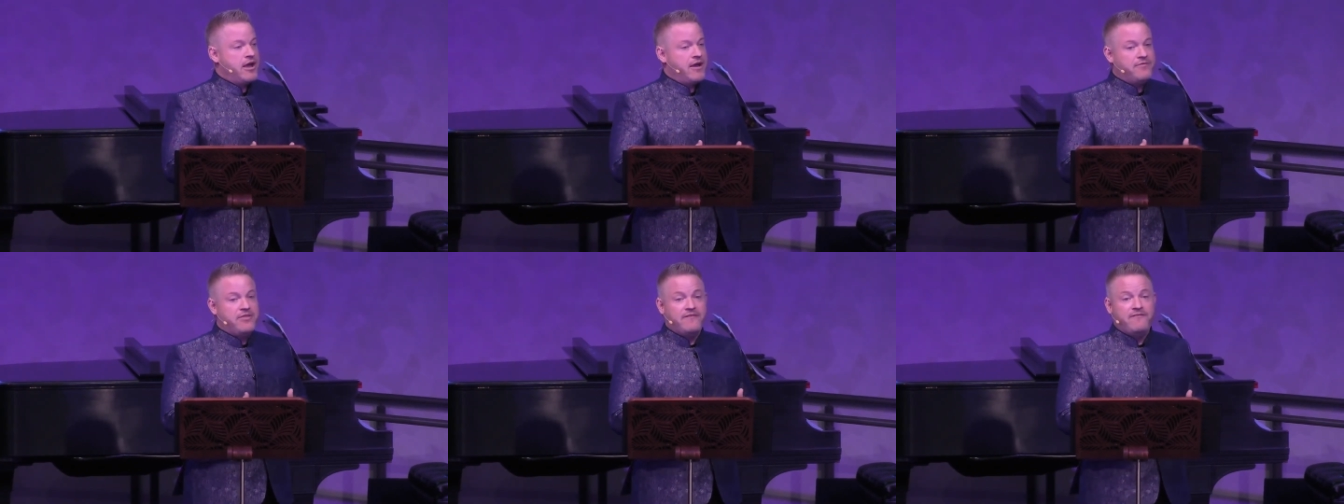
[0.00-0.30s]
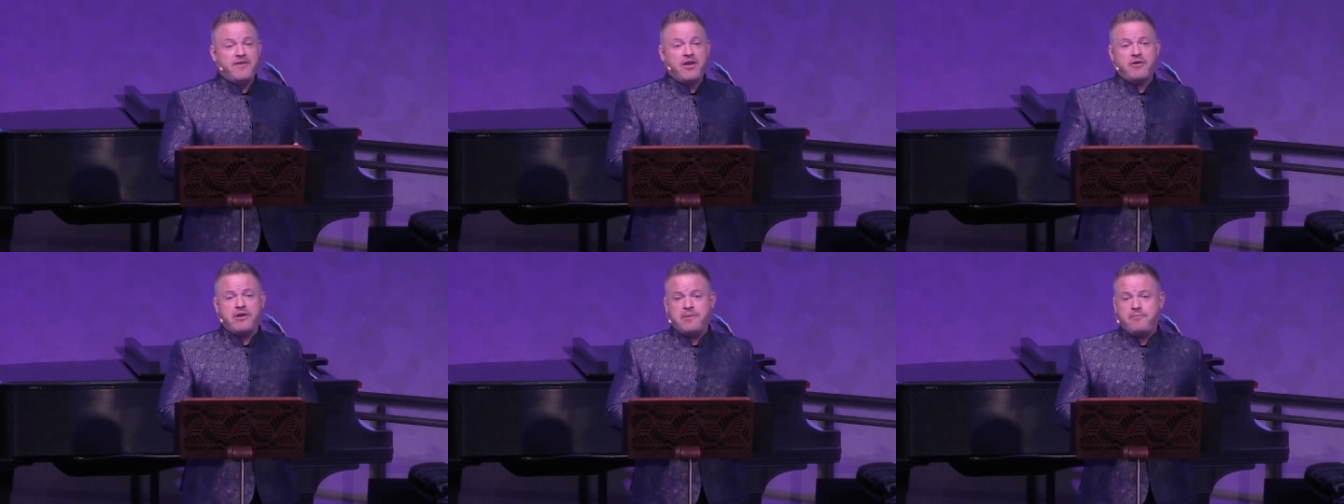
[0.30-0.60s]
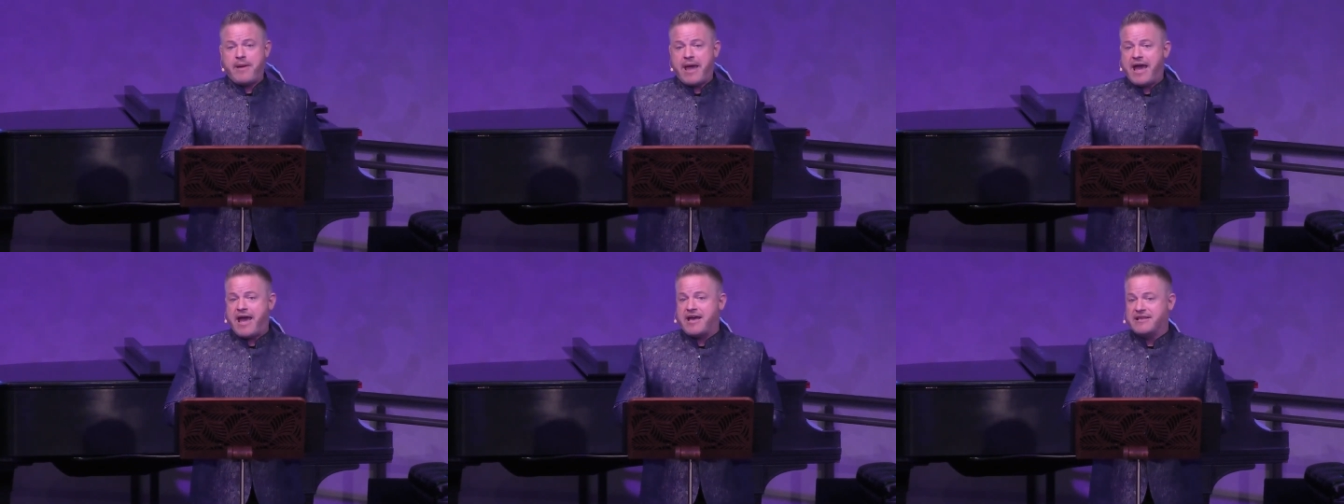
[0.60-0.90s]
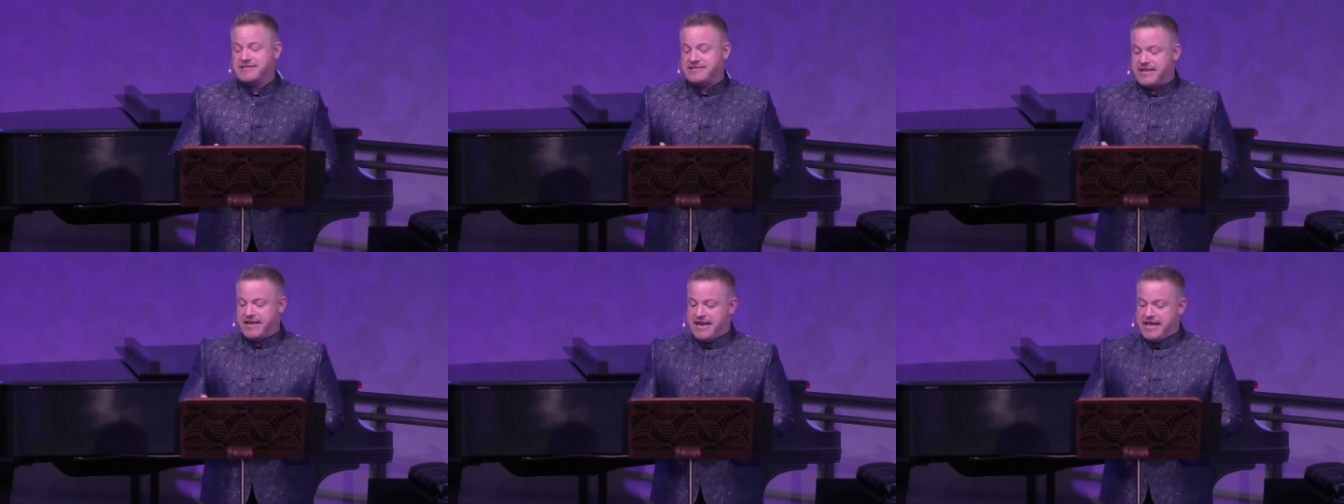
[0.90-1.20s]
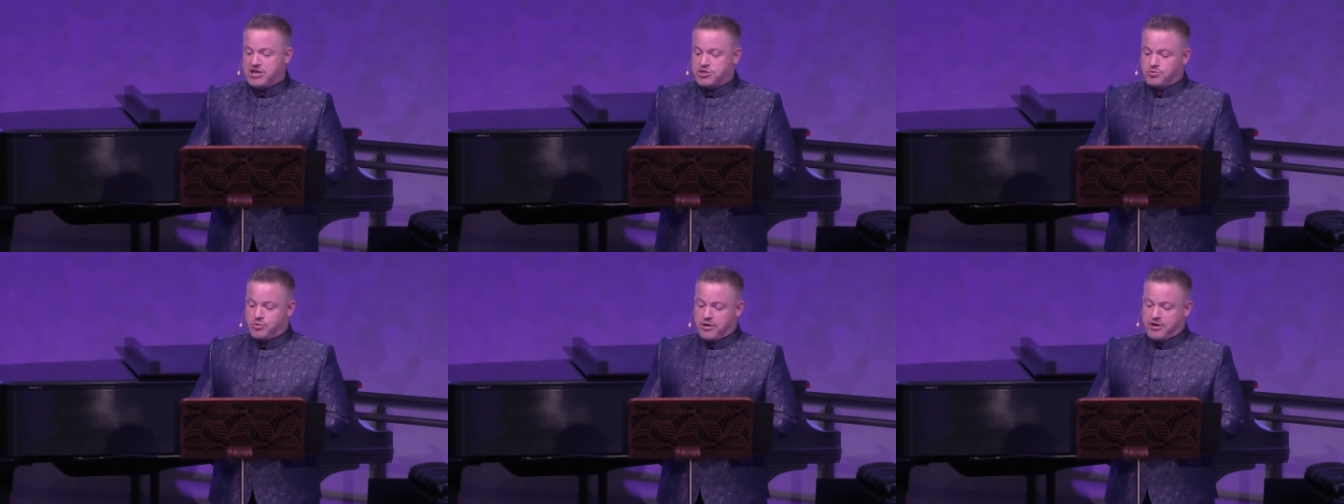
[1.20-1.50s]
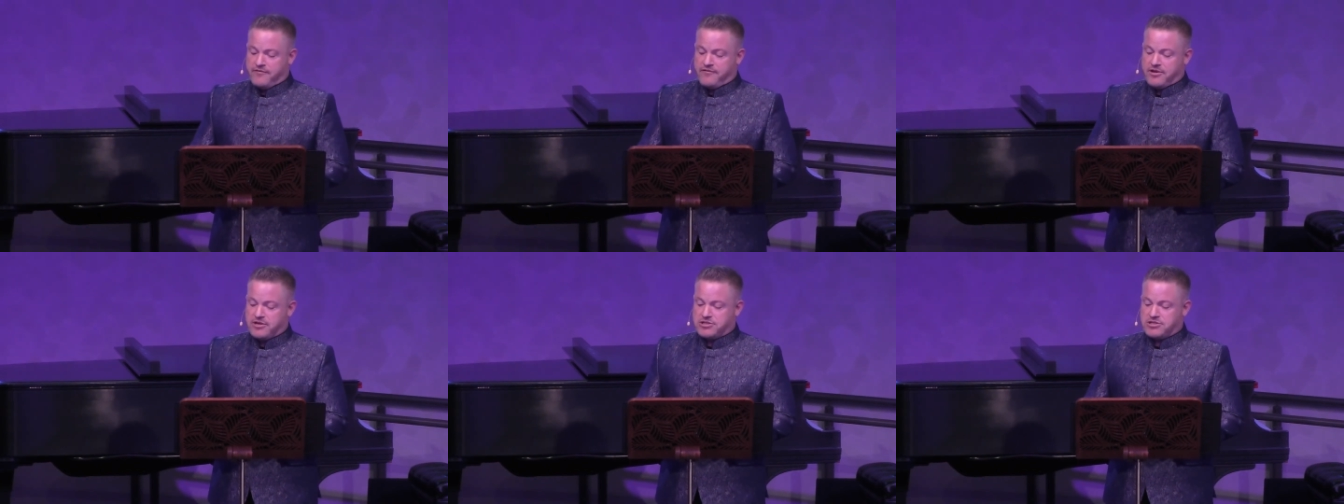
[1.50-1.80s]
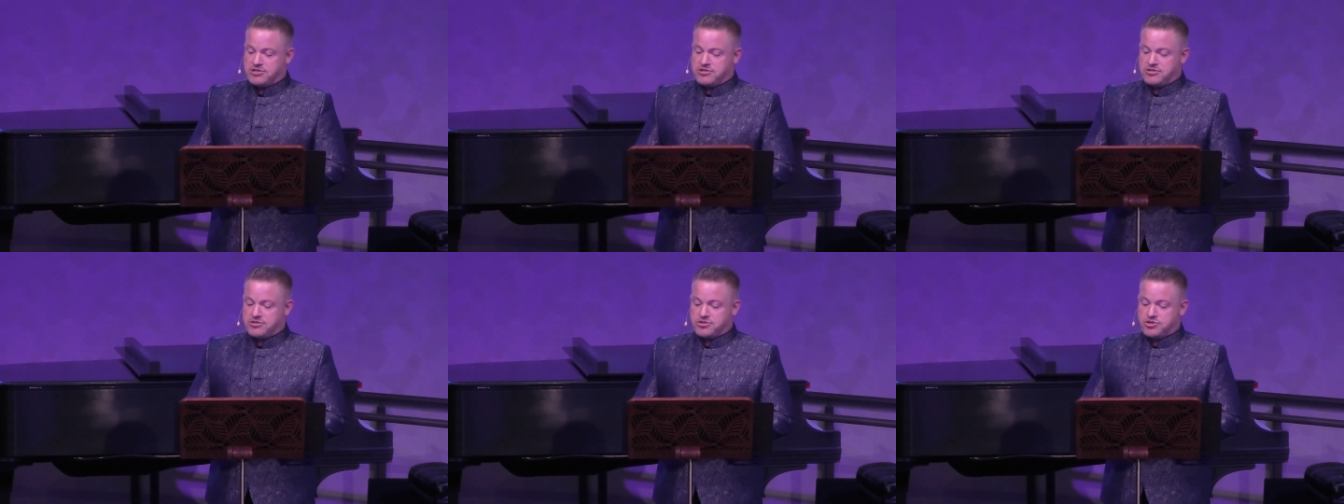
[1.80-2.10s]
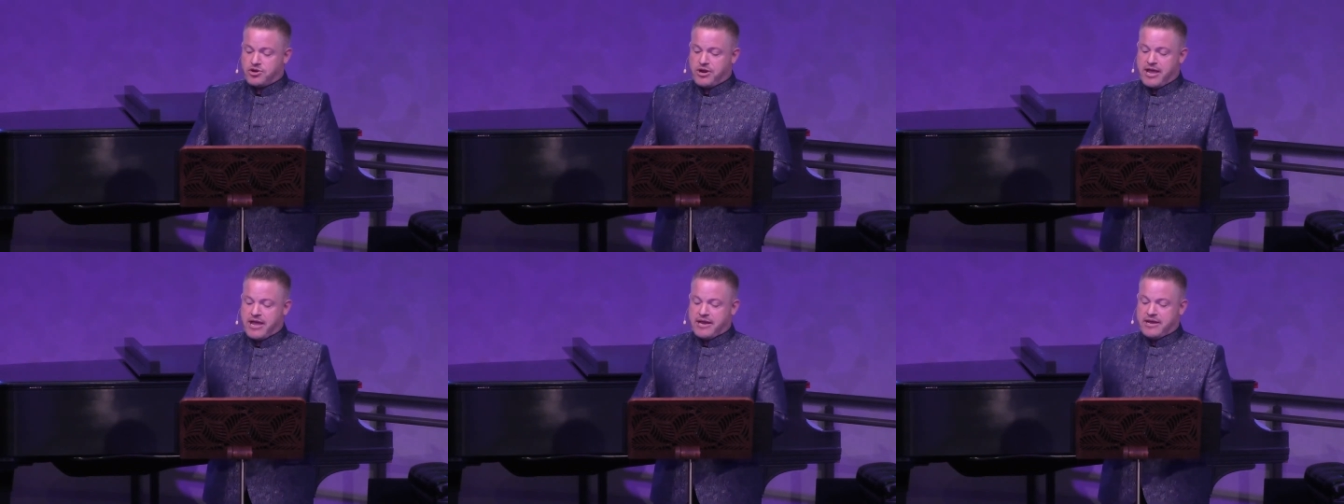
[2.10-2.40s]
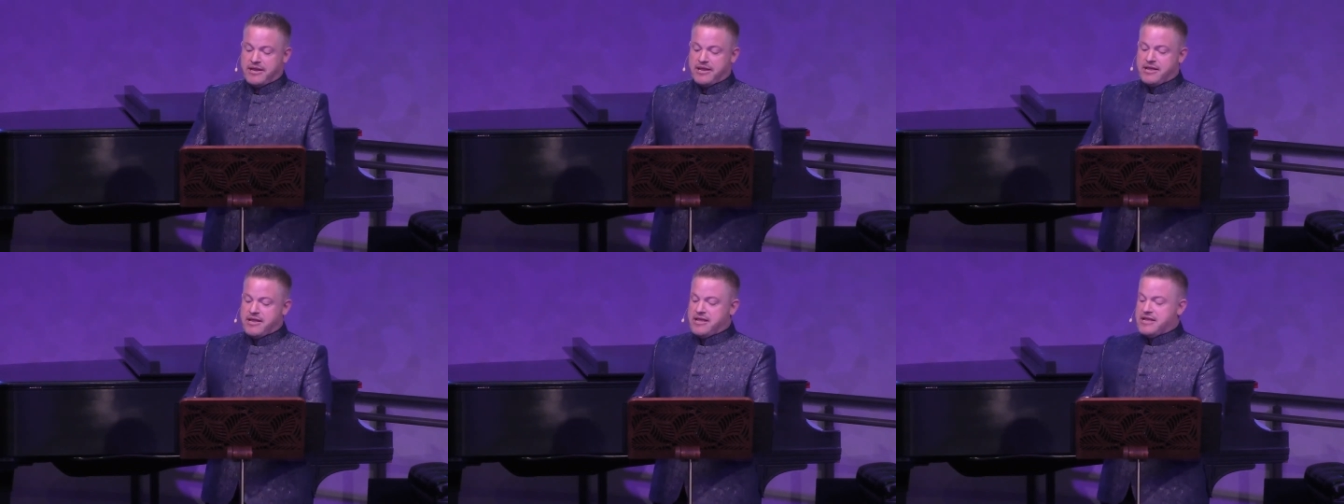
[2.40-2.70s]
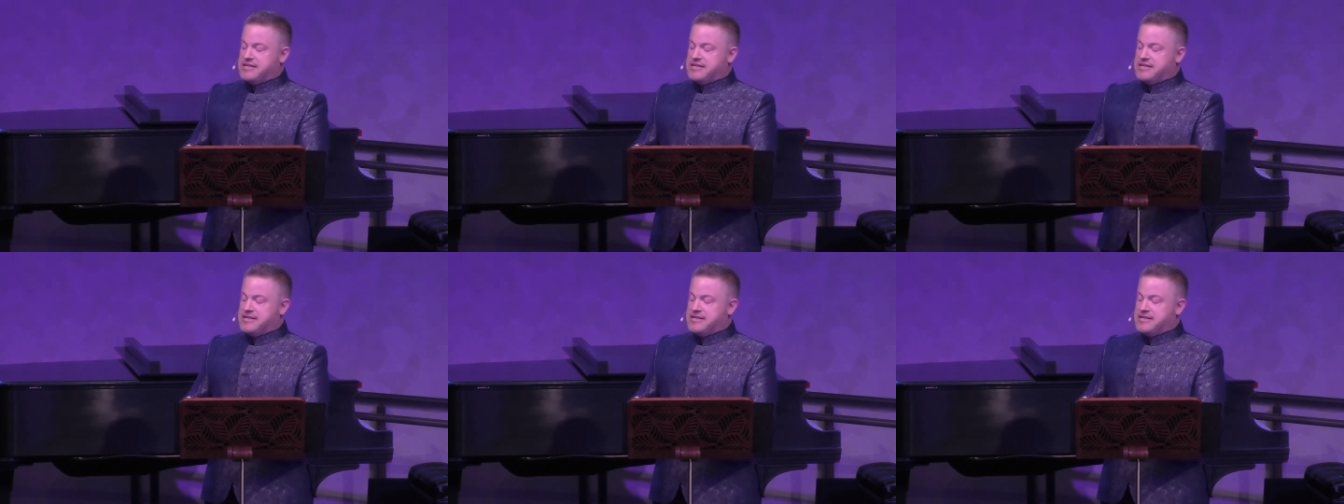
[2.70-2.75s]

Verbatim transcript: of the varied paths that each one of us tread.